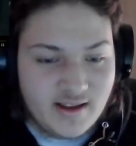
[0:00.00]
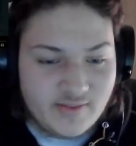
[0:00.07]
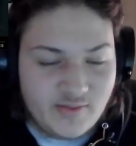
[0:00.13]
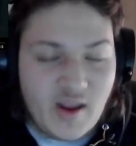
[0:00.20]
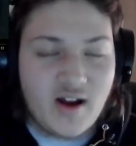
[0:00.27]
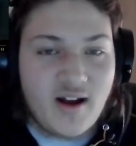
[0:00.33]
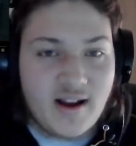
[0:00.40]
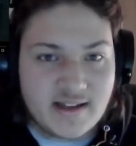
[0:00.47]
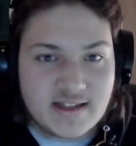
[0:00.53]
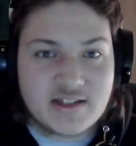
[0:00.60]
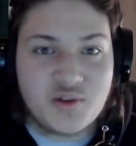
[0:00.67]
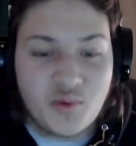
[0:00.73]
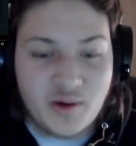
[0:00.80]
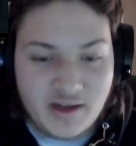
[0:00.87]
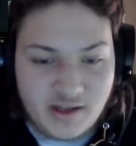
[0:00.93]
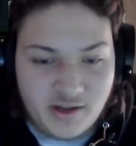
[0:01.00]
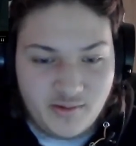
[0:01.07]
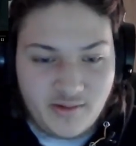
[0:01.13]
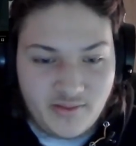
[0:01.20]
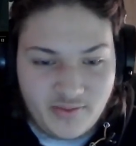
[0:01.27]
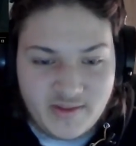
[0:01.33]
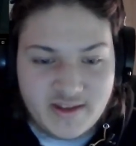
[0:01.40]
They are extorting
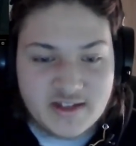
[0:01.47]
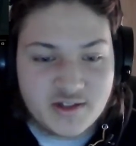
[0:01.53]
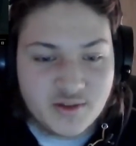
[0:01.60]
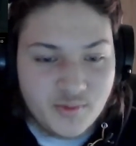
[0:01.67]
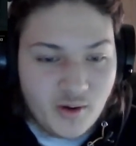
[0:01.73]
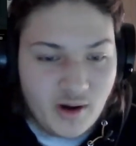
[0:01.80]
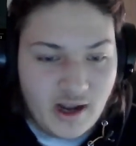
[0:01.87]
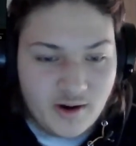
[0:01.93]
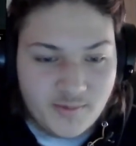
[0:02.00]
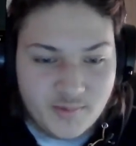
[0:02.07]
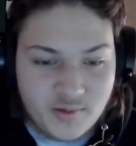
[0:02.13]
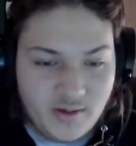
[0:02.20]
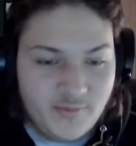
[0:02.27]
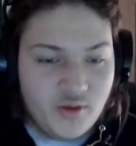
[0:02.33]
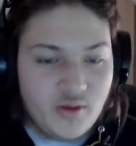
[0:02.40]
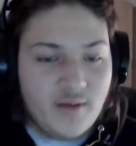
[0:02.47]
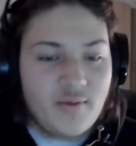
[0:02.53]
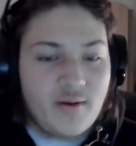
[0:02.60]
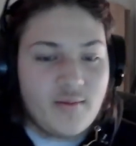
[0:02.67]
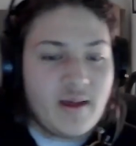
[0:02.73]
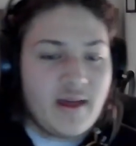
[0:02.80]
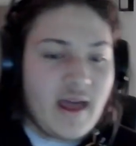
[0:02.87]
you. These do not help you. If you have
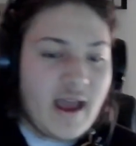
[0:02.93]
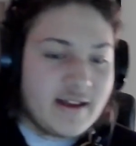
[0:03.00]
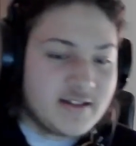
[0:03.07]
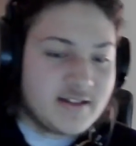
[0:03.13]
ever had